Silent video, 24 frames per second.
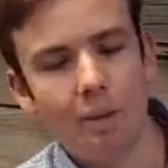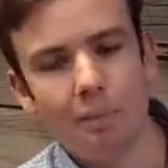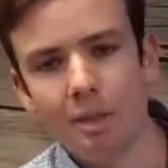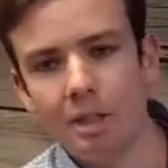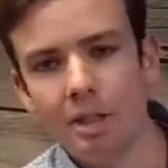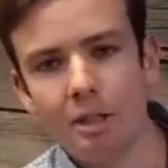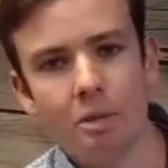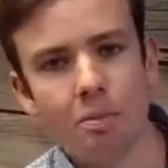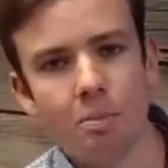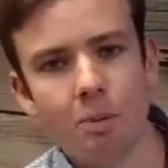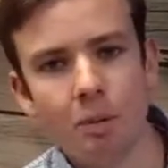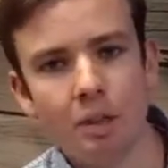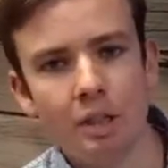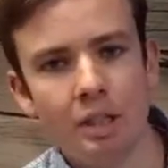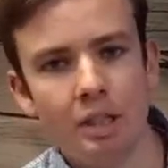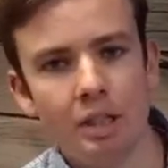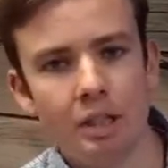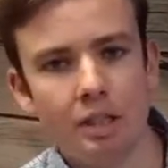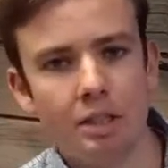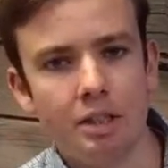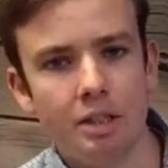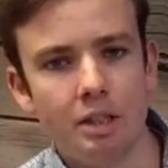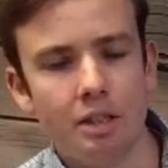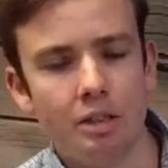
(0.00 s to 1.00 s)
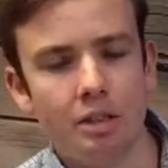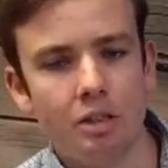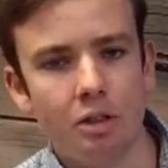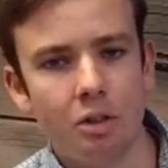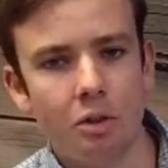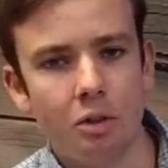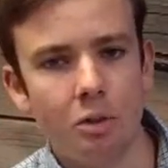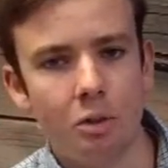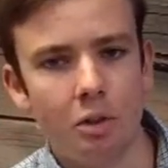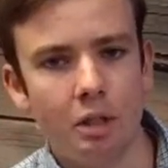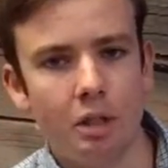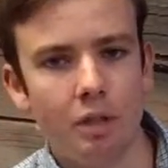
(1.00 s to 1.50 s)
I mean, it's pretty easy
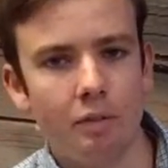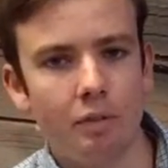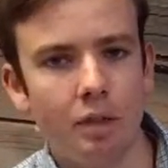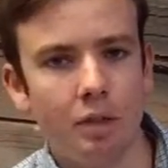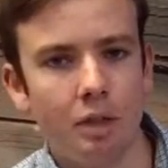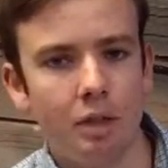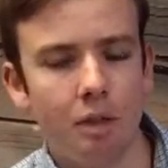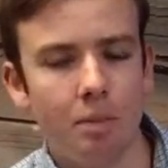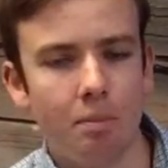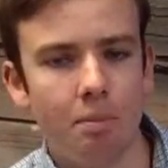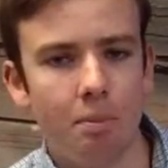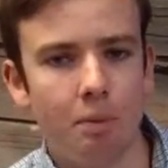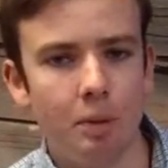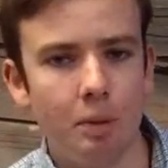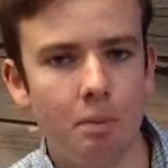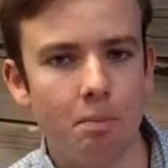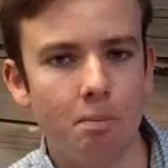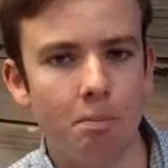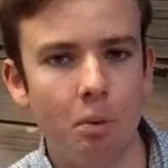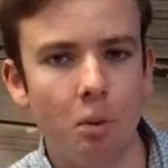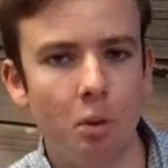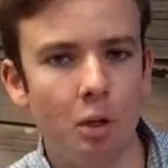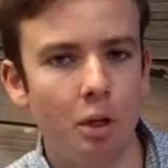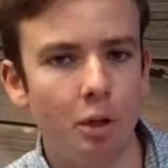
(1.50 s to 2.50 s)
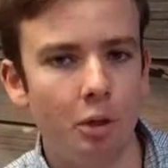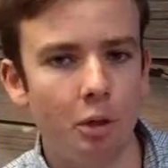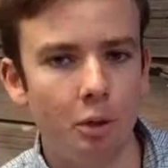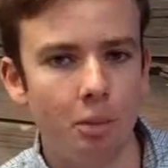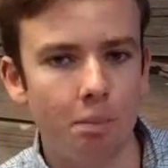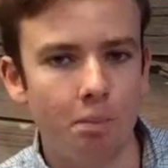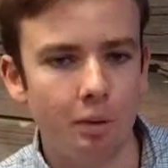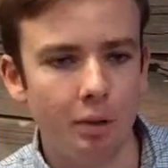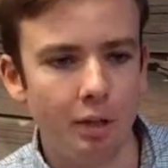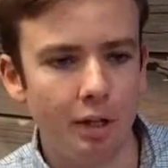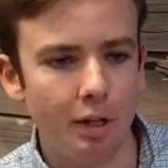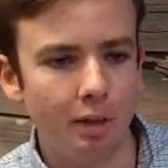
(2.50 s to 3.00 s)
to give a pretty
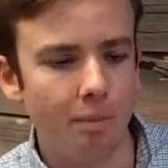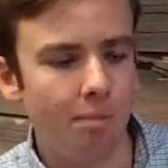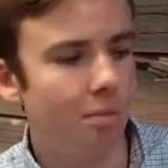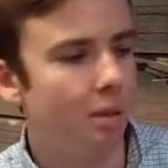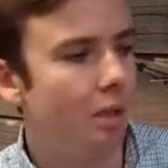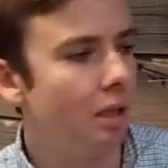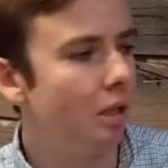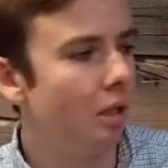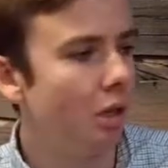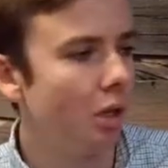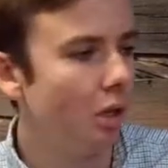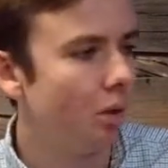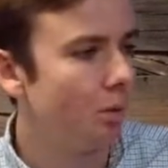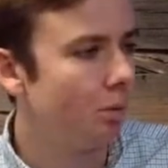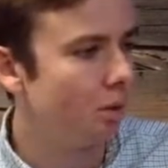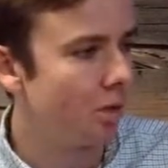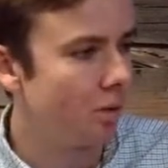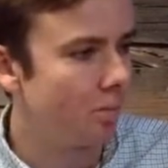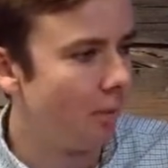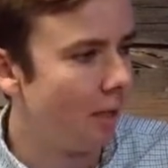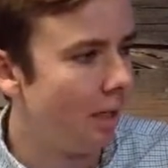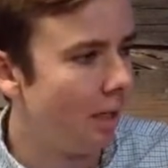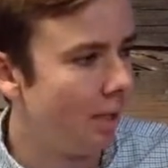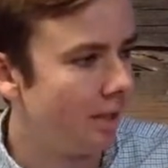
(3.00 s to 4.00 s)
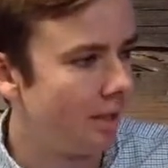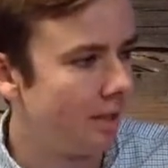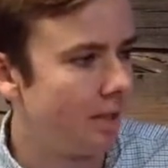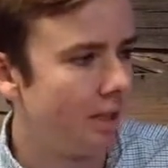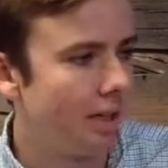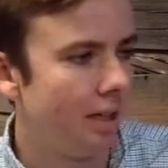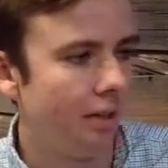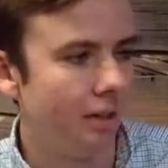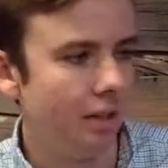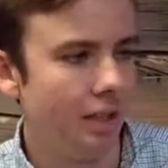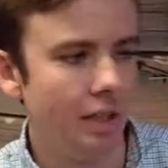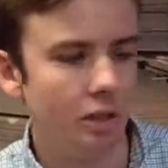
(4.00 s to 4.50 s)
boilerplate PR response to
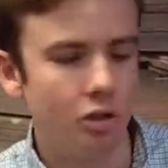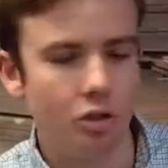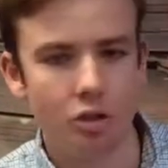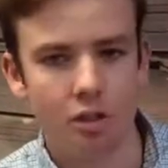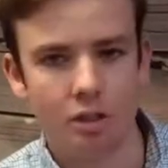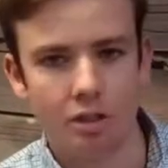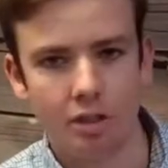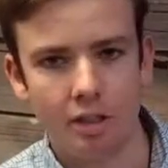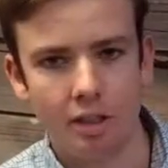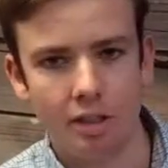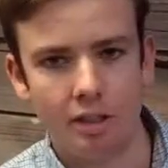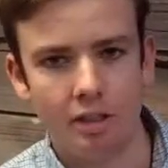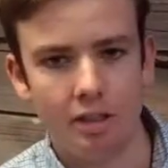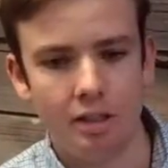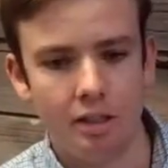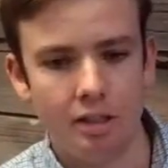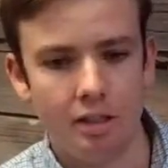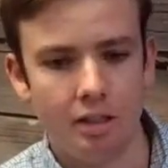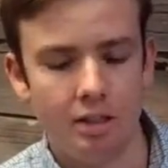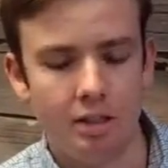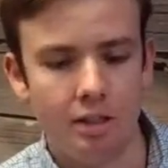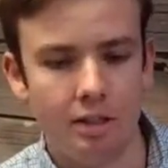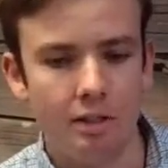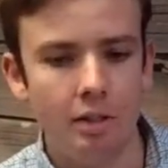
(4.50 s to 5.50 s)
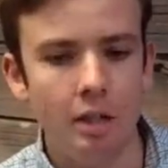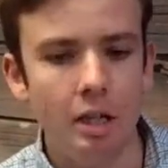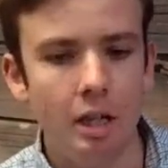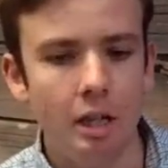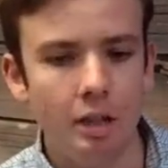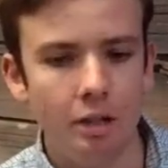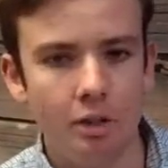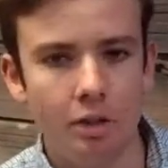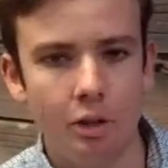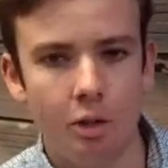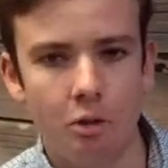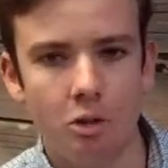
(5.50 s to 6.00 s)
allegations like these and,
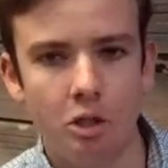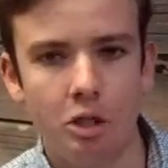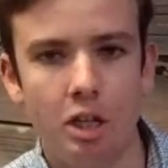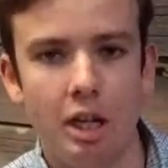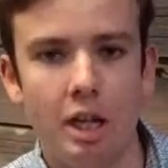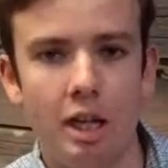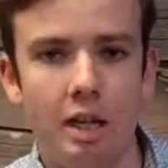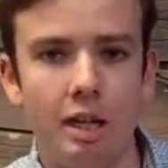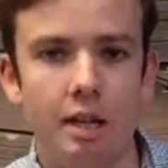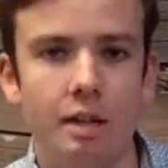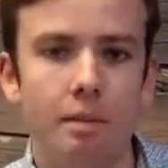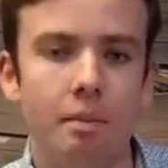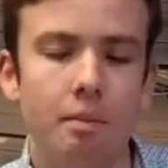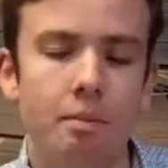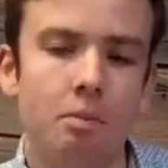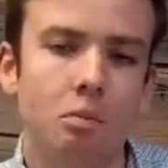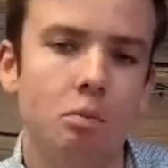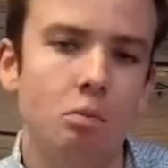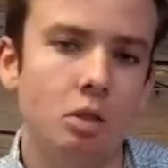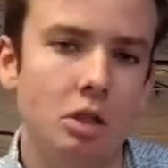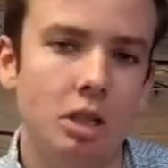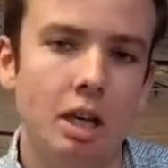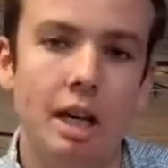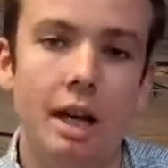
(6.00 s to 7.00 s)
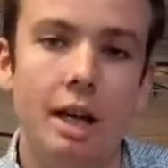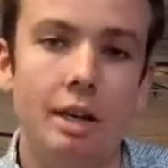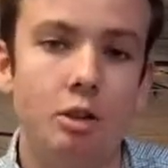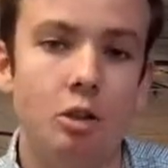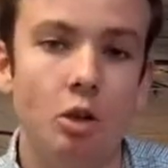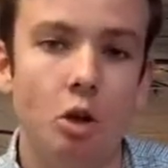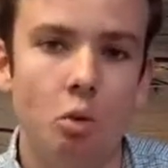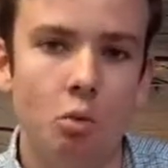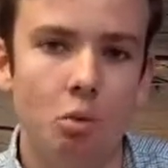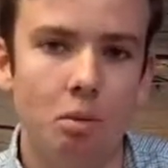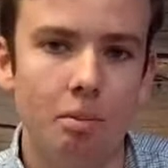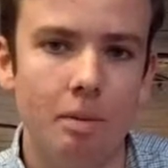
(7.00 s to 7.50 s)
you know, say I
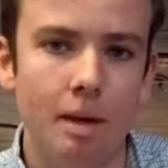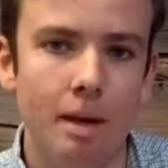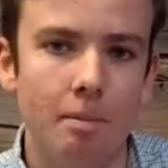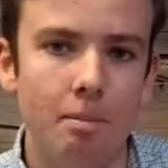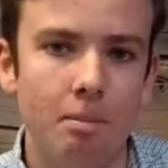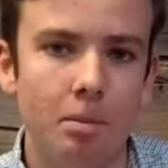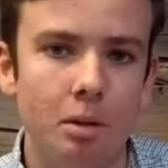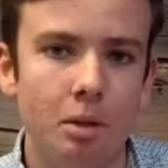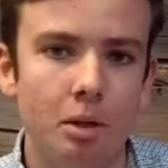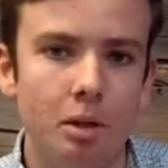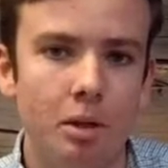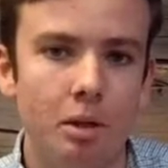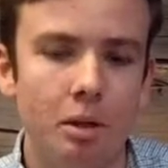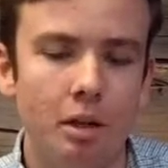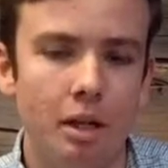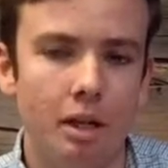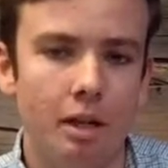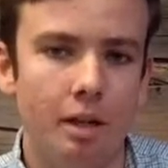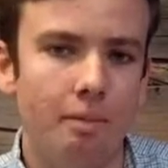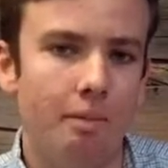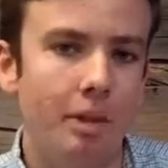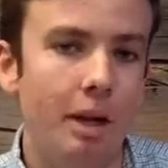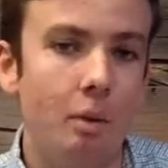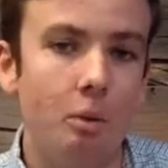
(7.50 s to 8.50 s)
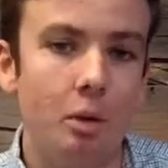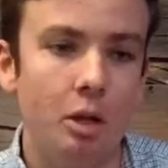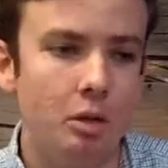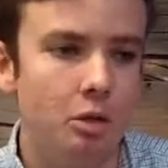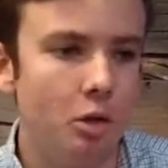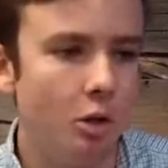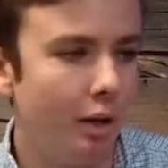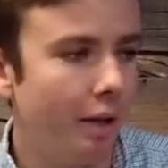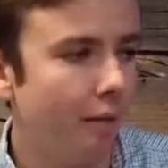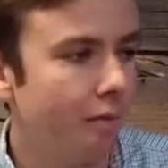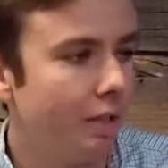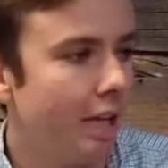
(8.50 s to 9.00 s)
don't remember. That way you
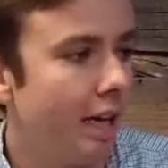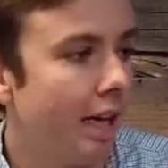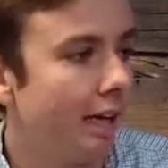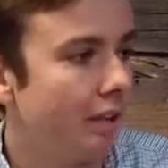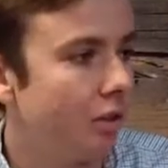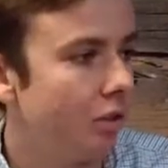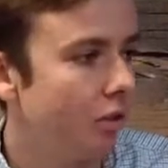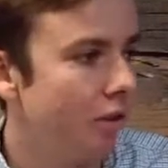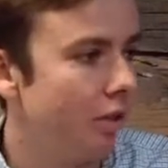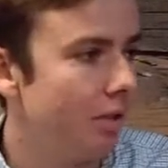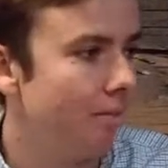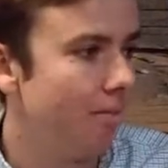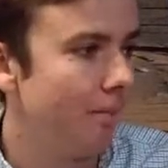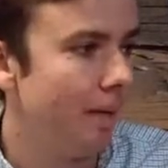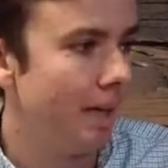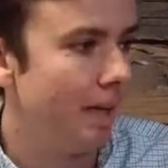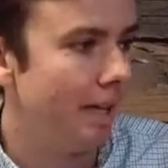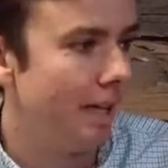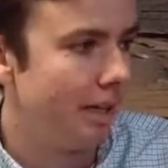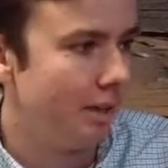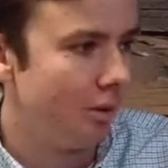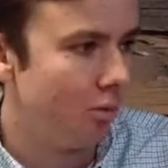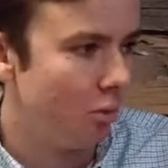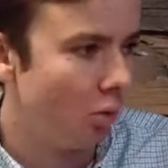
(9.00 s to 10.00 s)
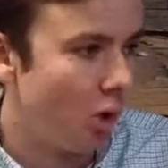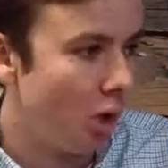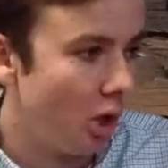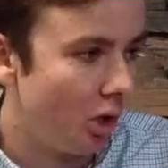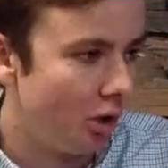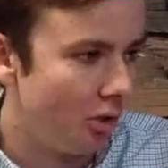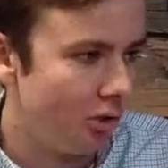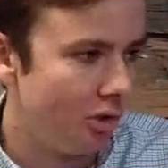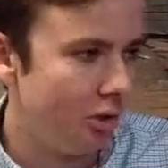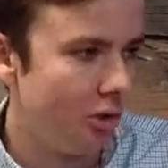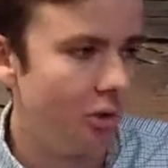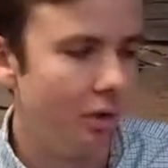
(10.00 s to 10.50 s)
don't have to actually admit any
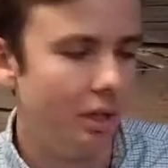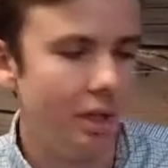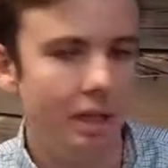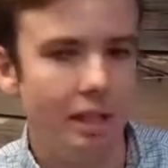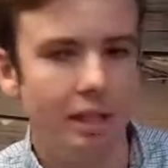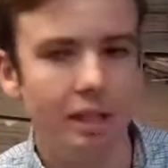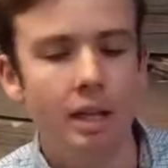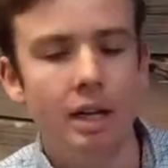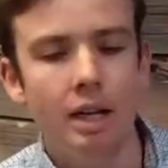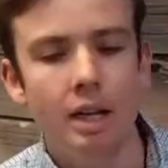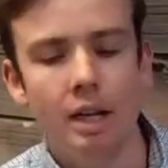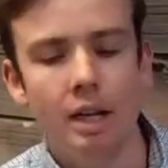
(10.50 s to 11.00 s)
wrongdoing.